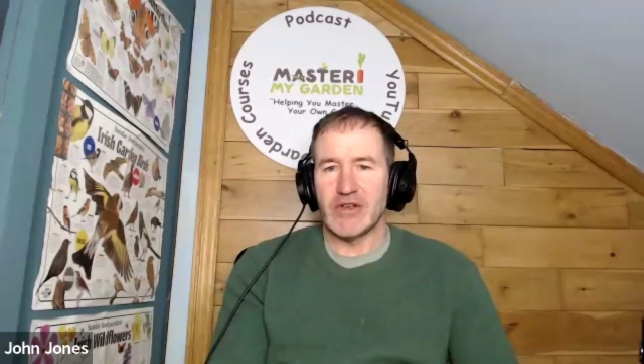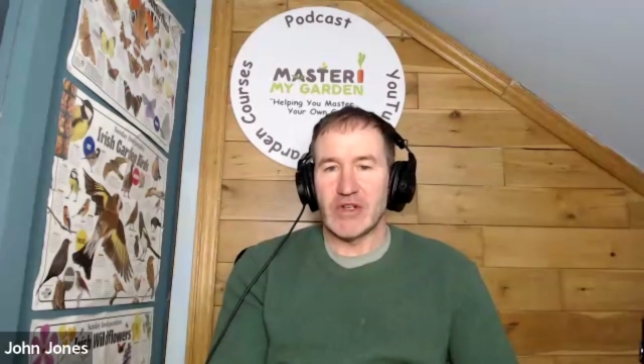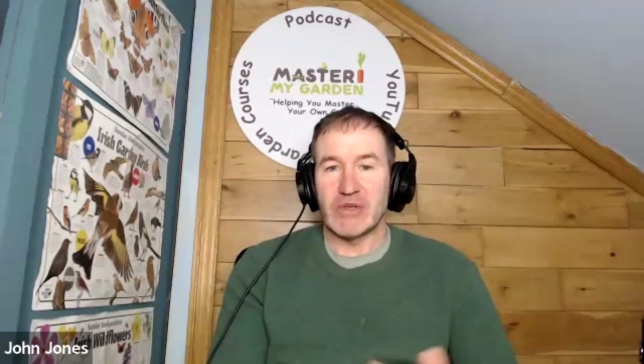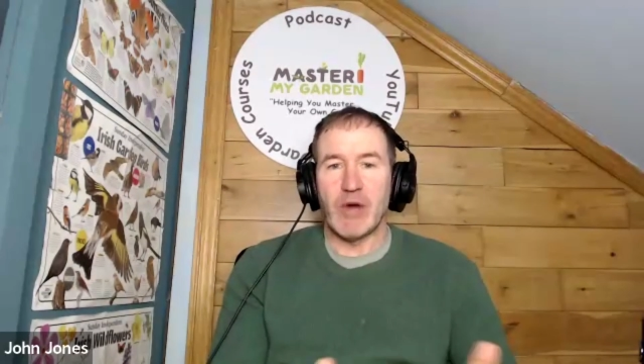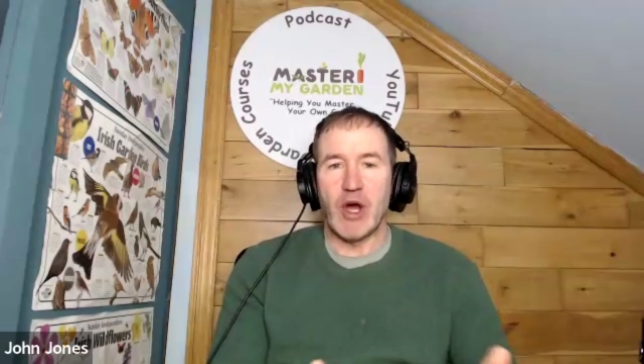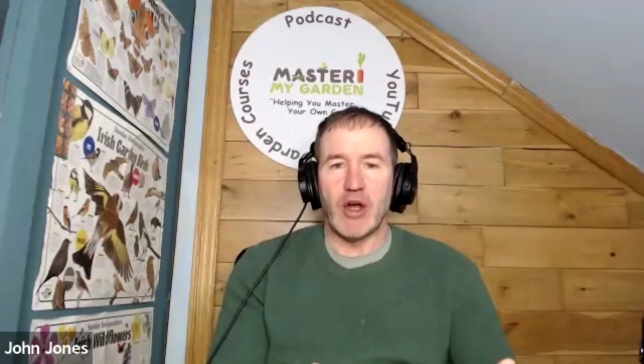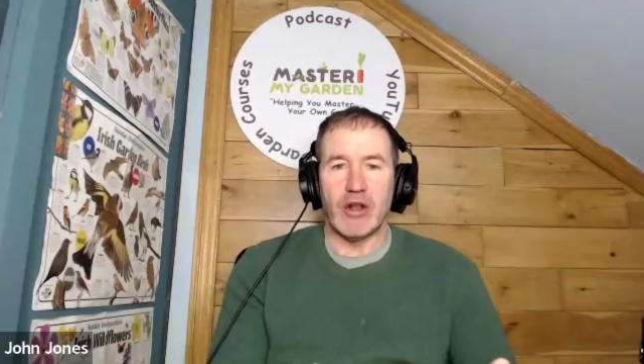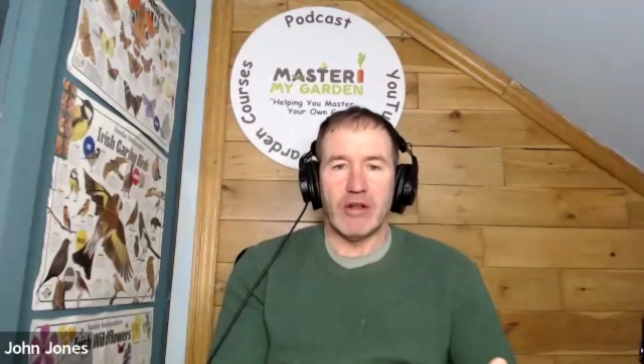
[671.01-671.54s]

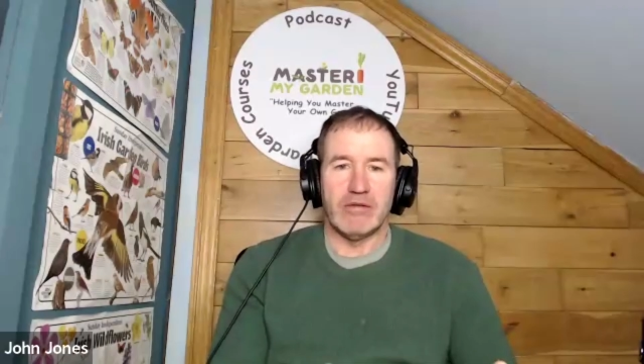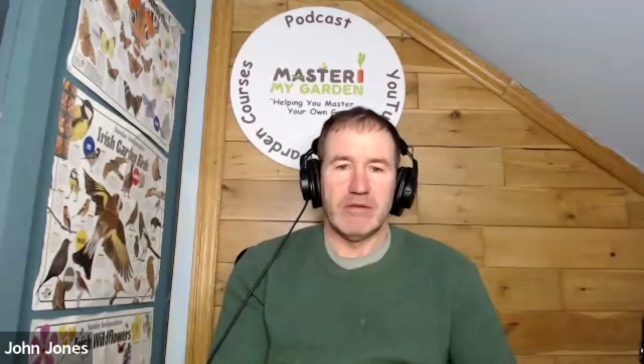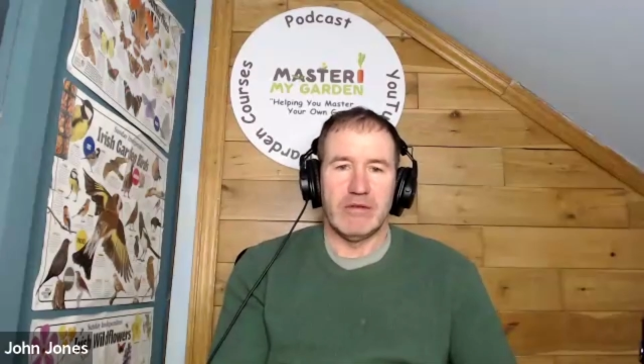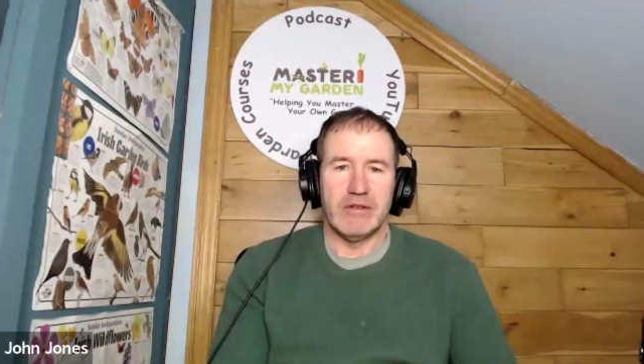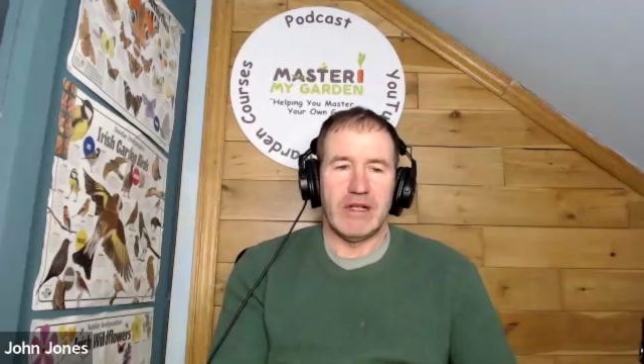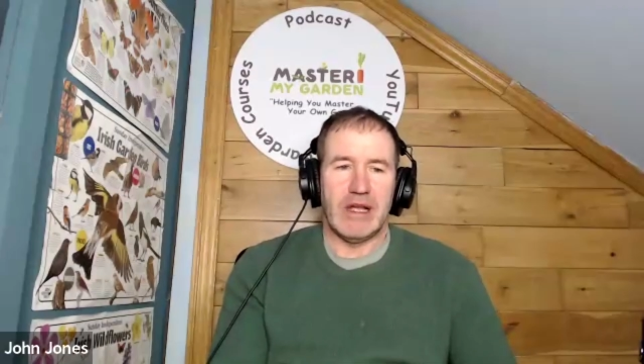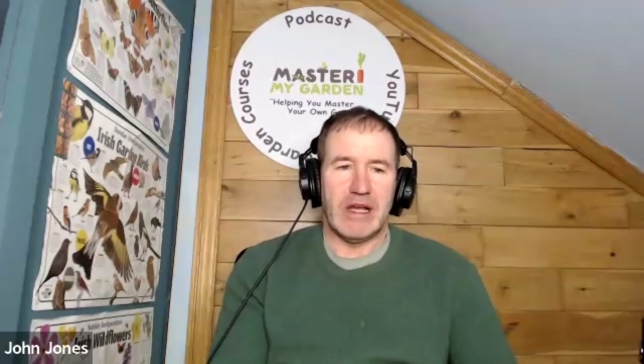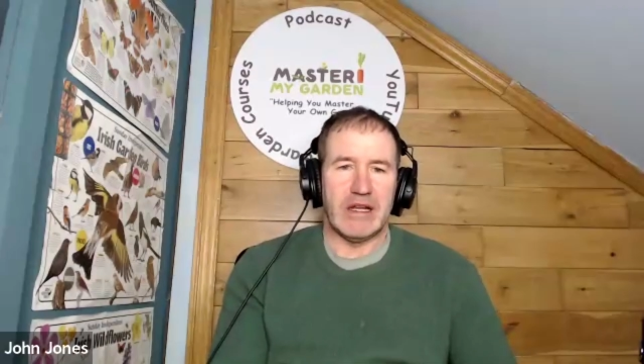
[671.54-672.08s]
small
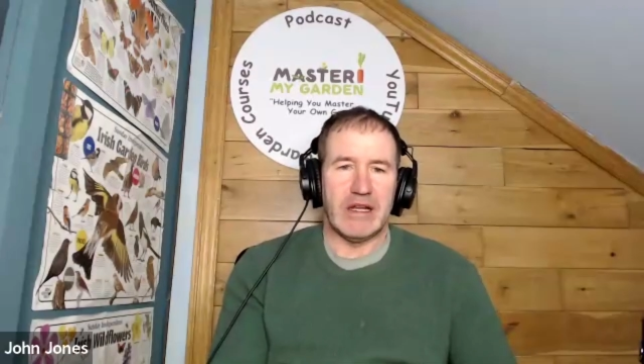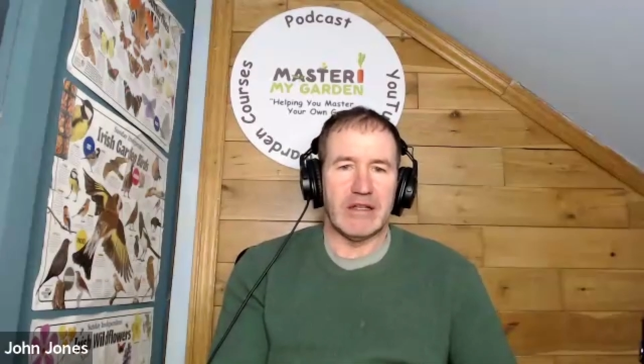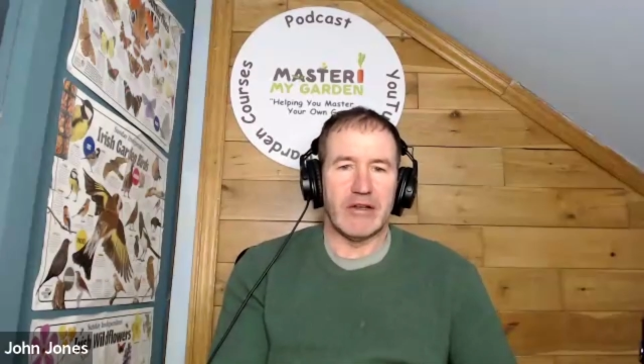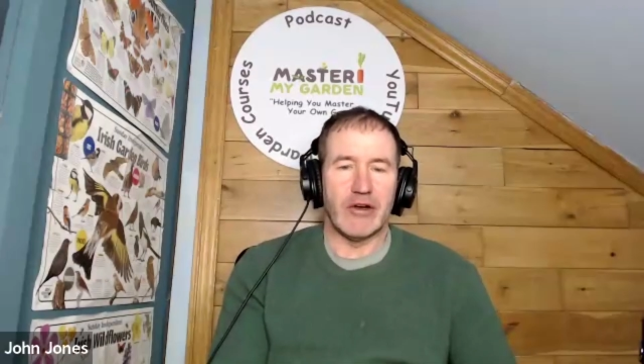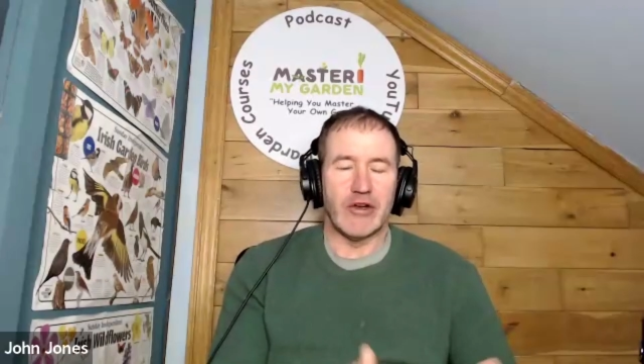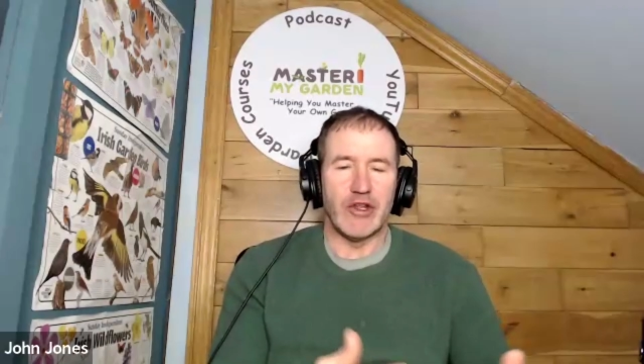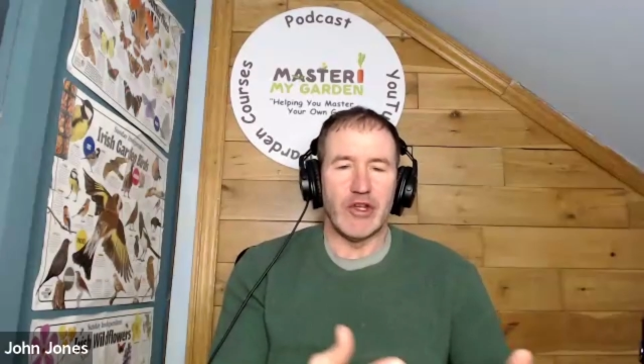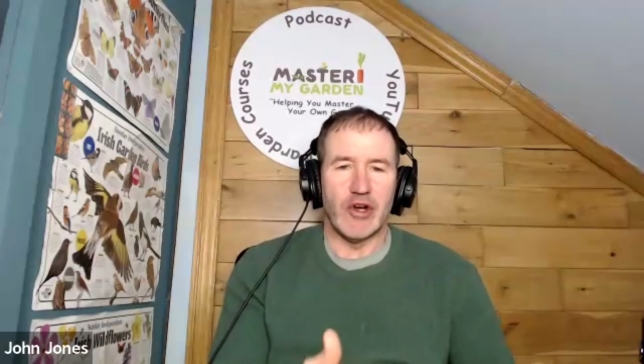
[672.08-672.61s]

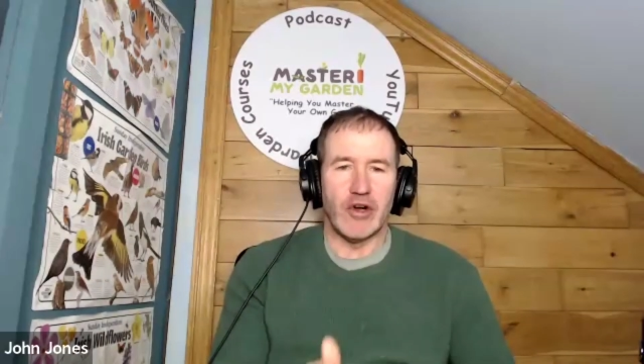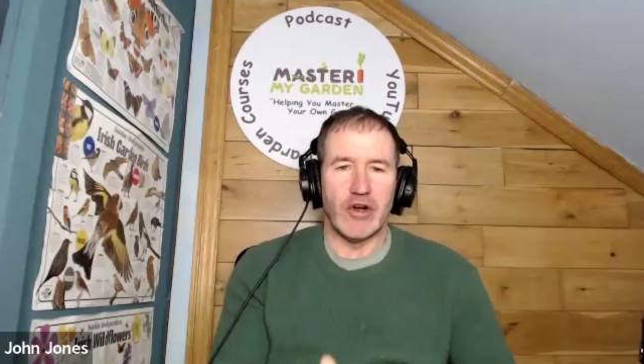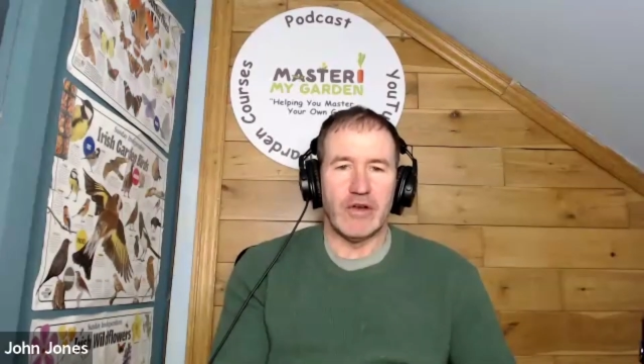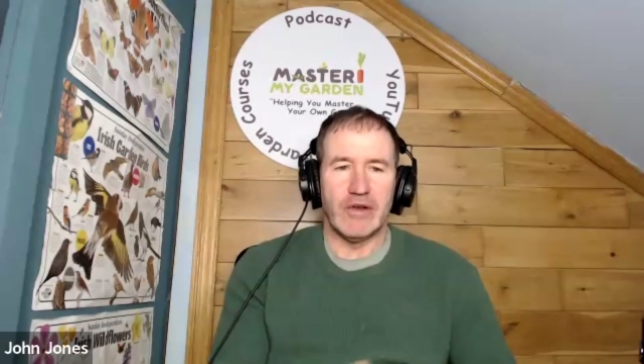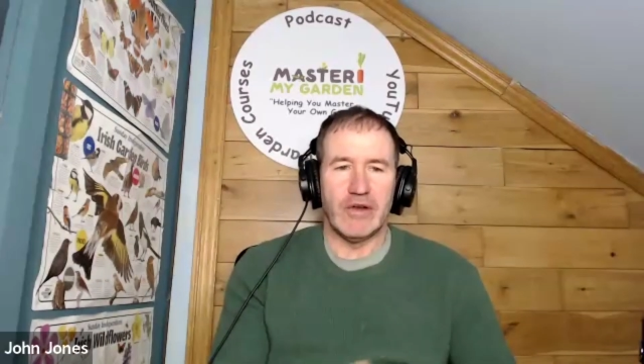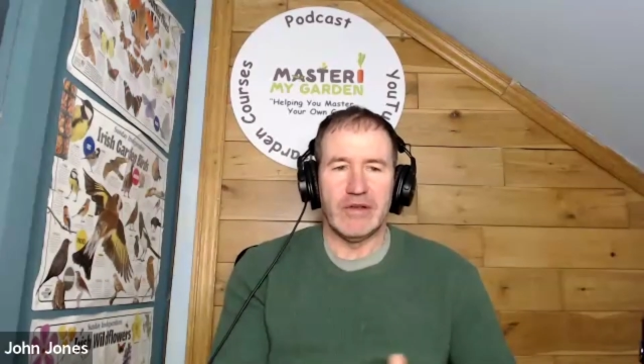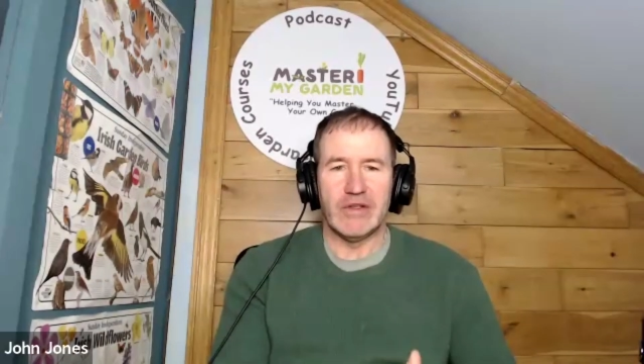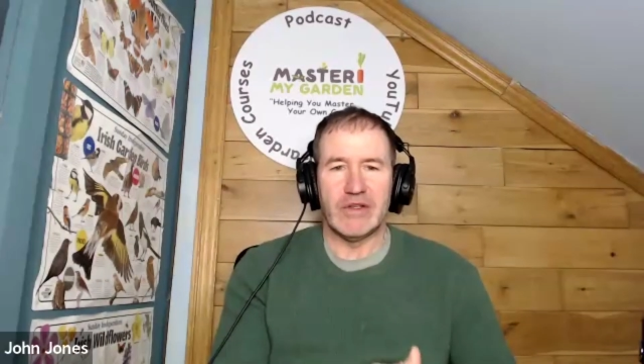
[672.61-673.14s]
and they're young,